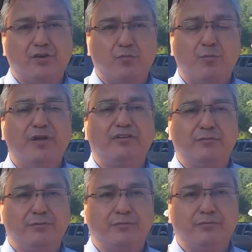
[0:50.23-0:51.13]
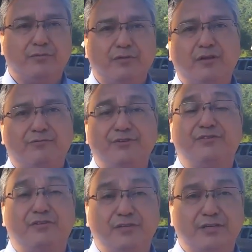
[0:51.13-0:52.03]
and your momentum
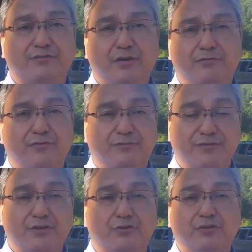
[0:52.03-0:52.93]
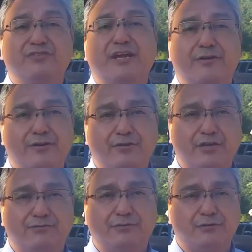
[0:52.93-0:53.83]
physically of the vehicle is carrying you
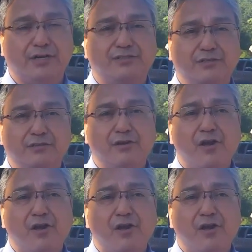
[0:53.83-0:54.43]
a different direction.